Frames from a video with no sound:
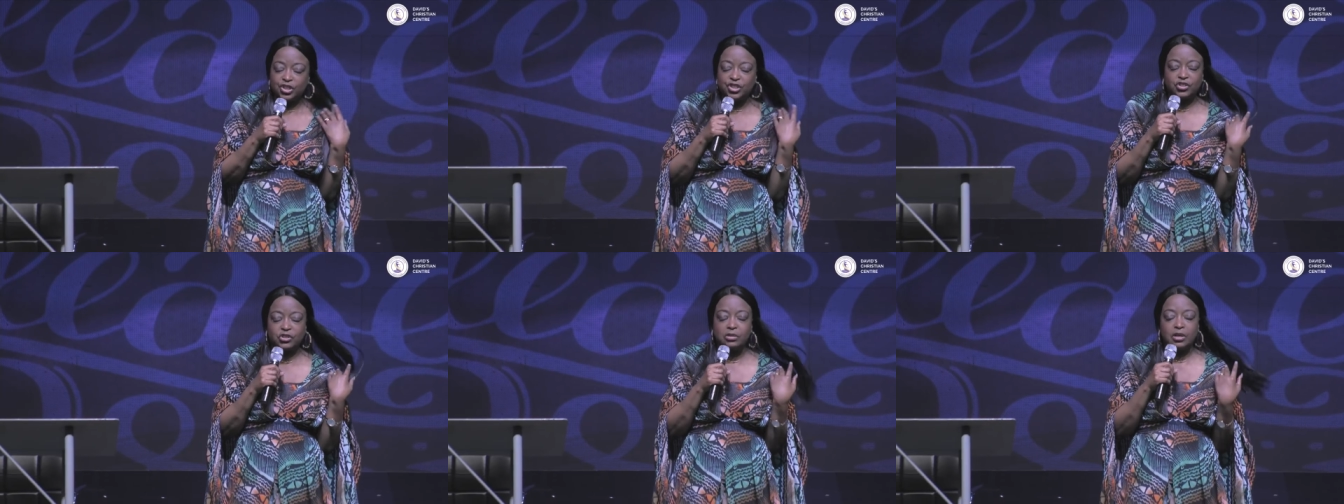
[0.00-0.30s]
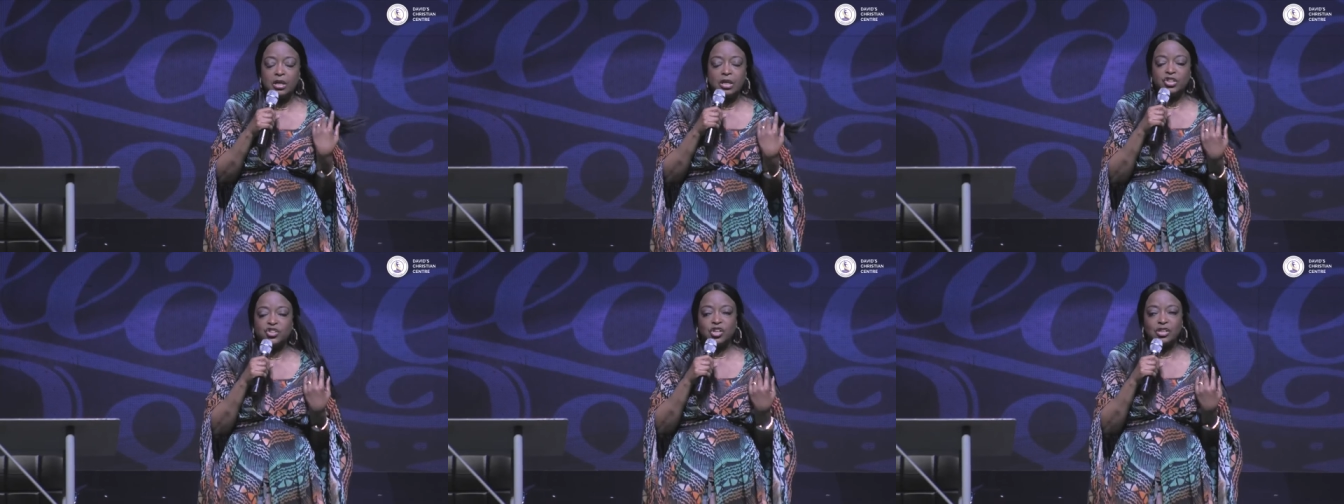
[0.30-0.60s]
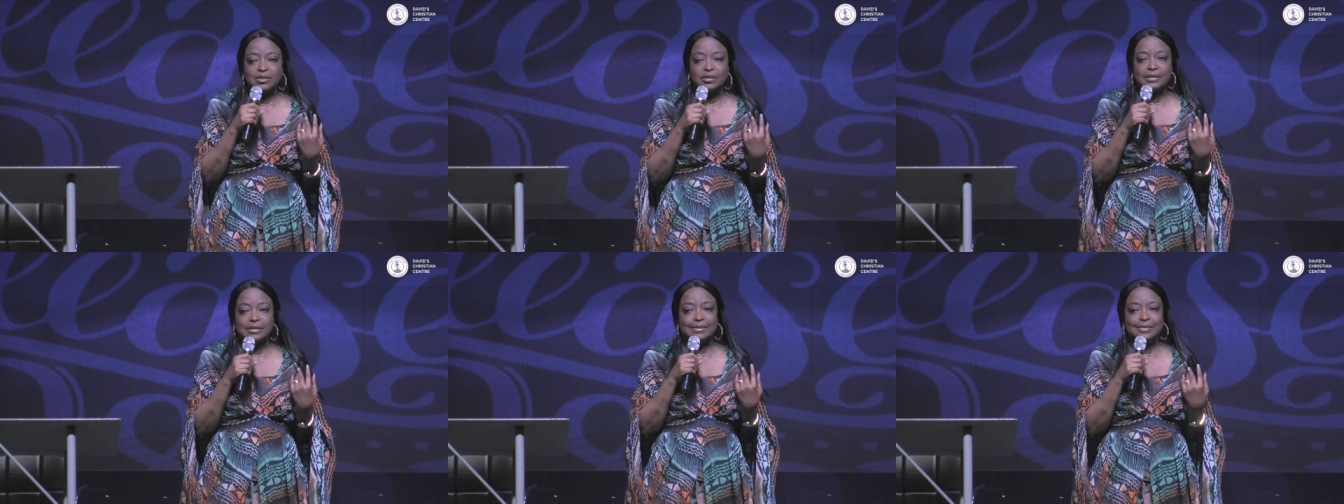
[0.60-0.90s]
Jesus
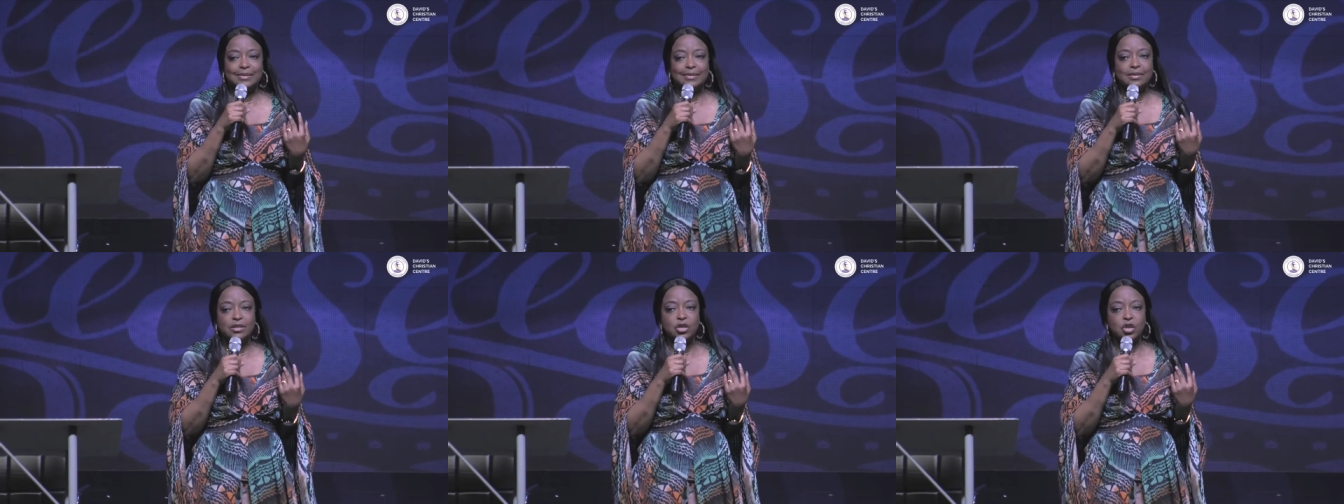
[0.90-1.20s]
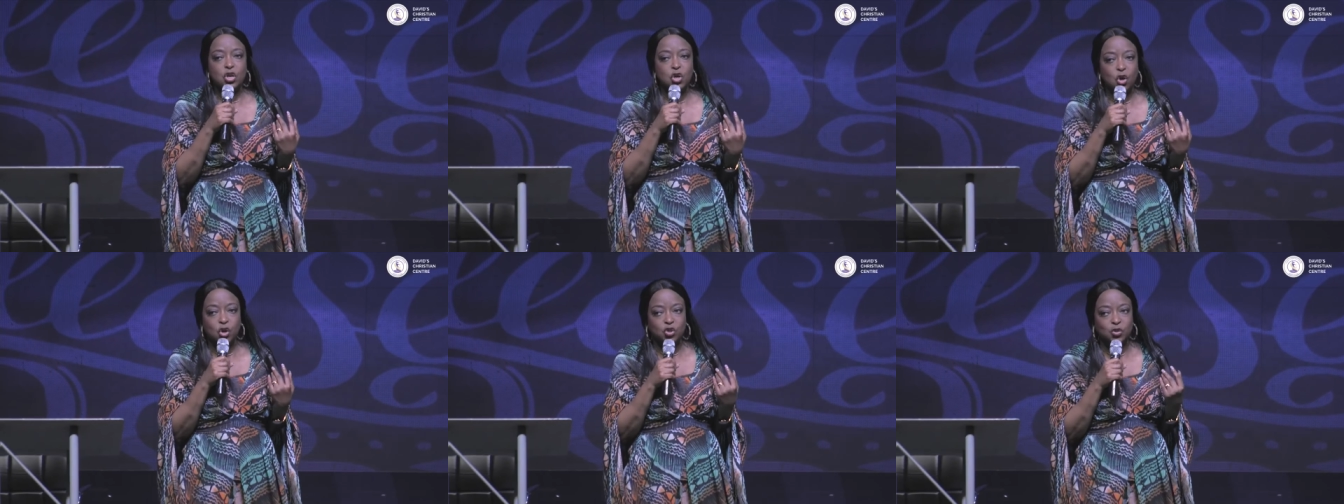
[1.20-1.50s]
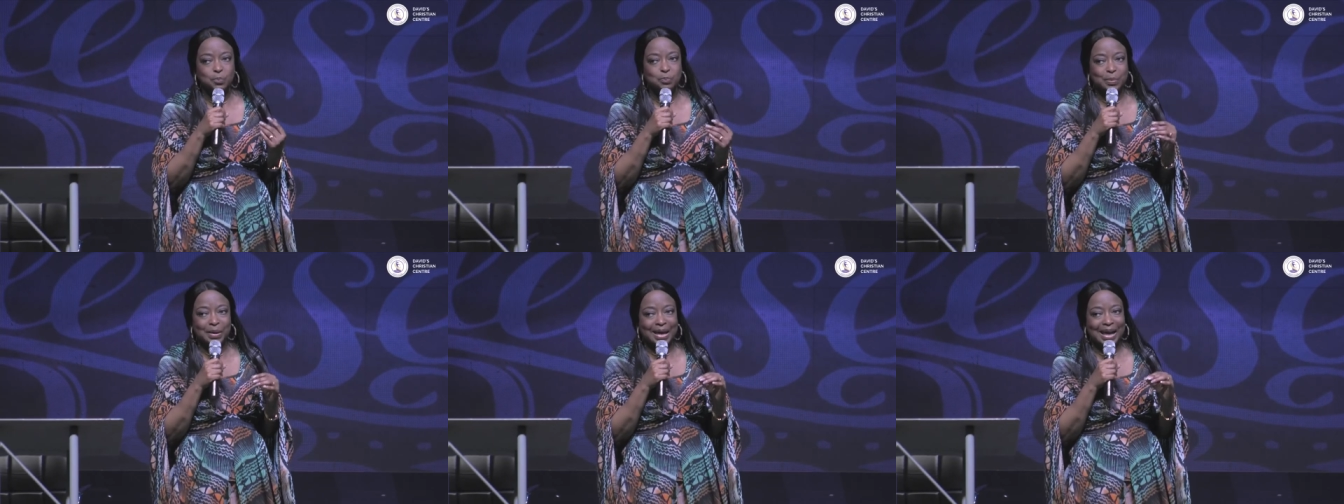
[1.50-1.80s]
just did
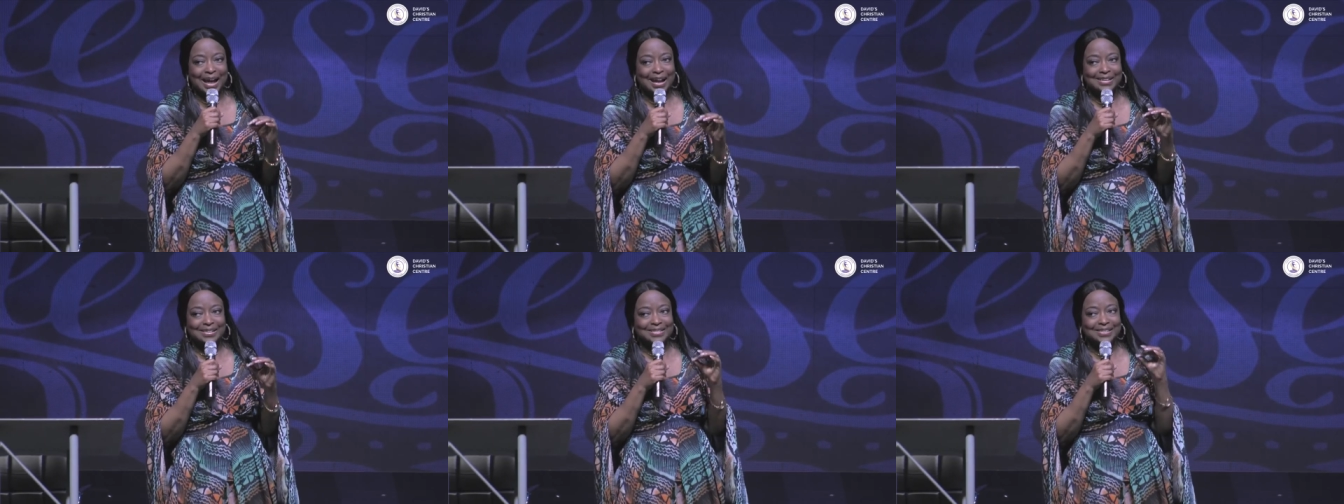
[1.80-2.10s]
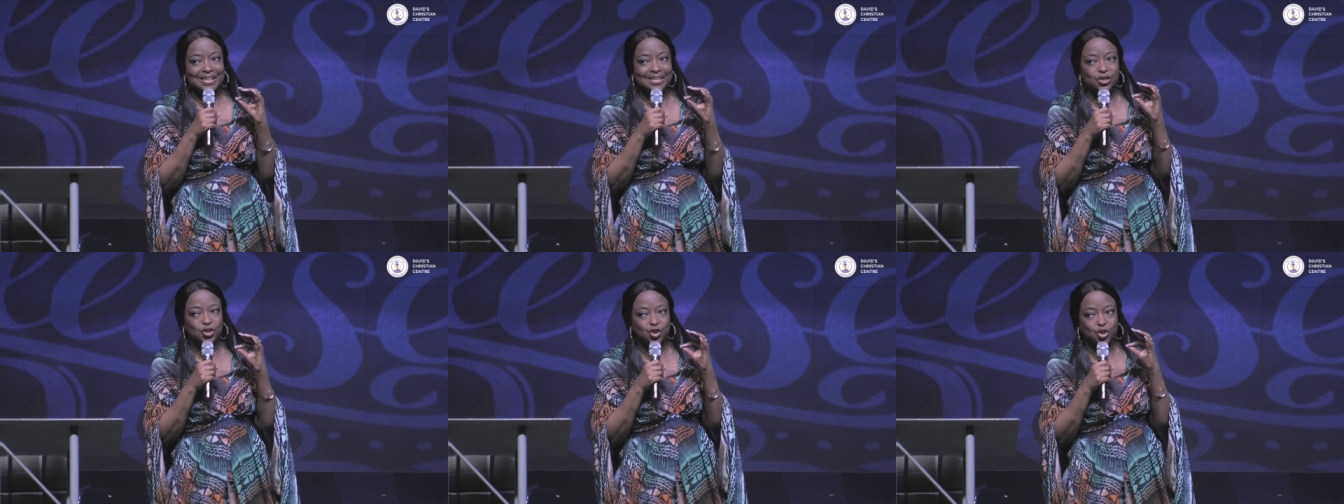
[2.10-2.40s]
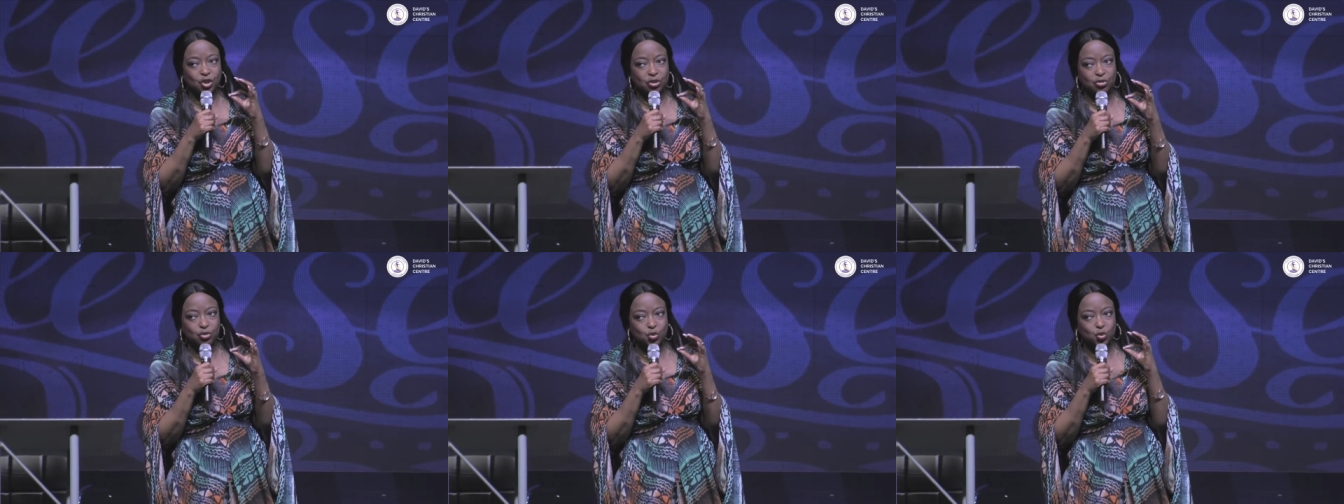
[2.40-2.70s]
not pay
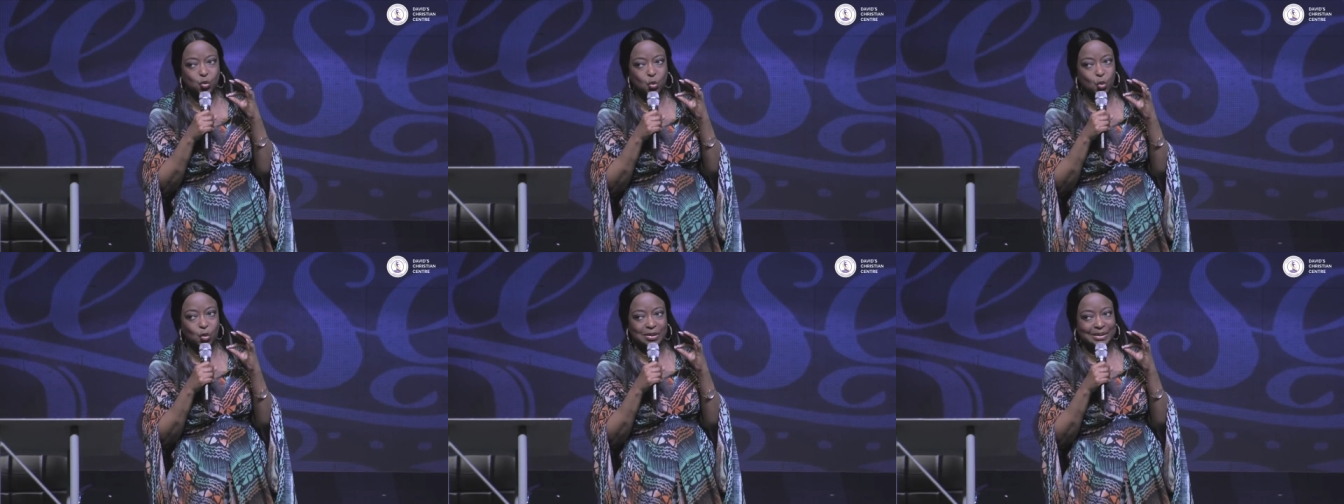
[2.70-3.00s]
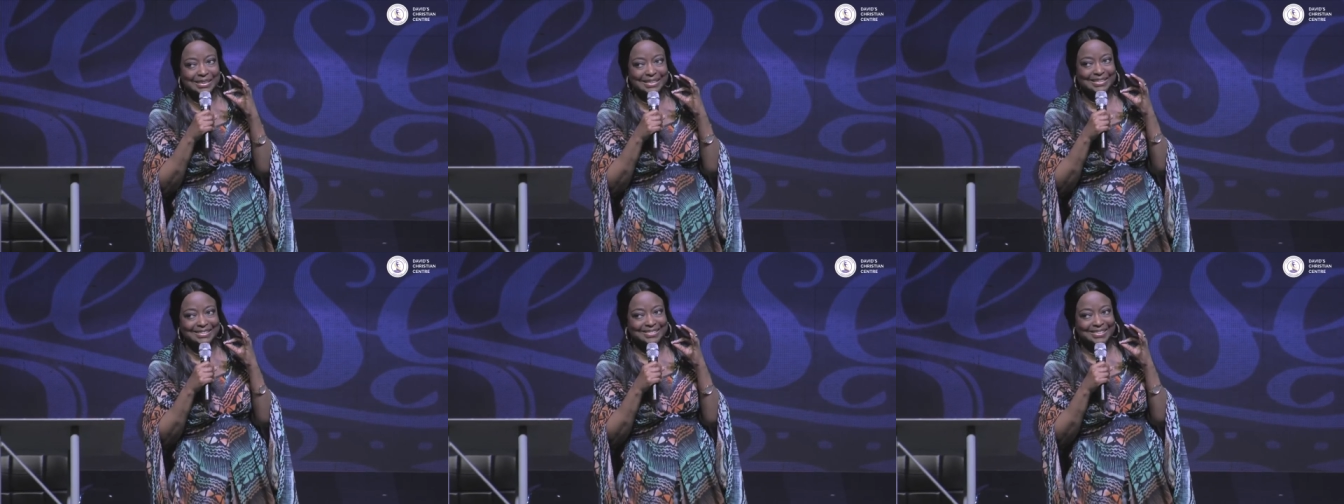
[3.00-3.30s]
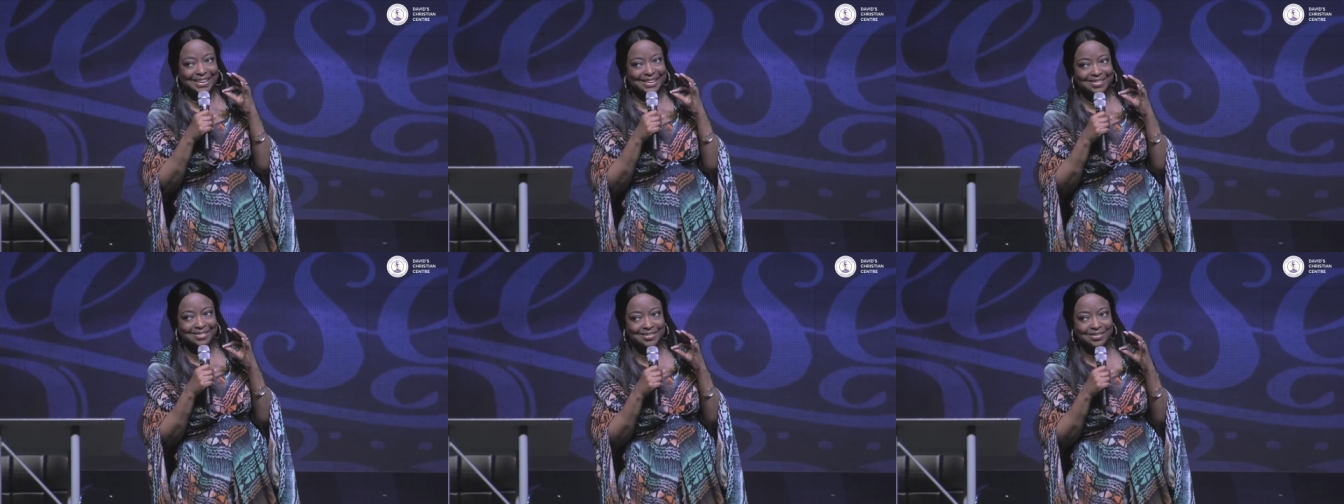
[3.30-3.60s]
attention to what he
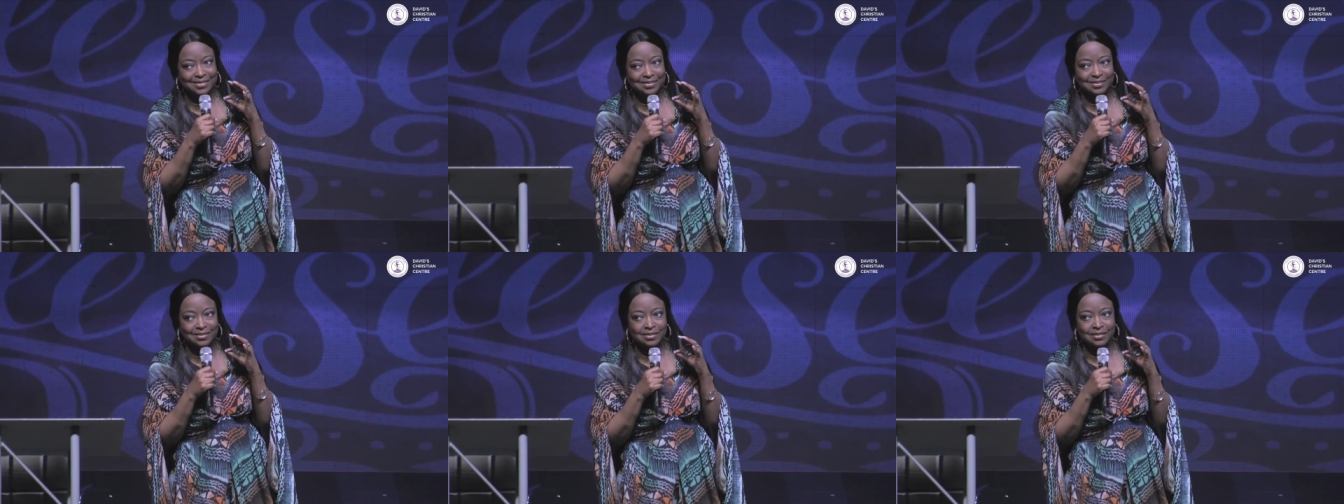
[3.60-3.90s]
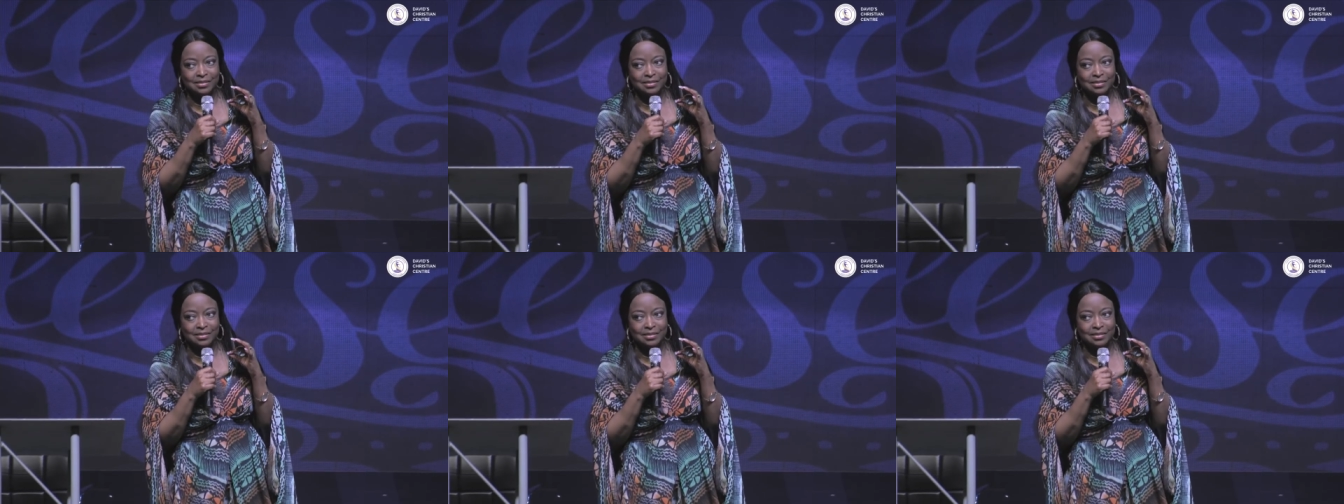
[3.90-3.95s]
said.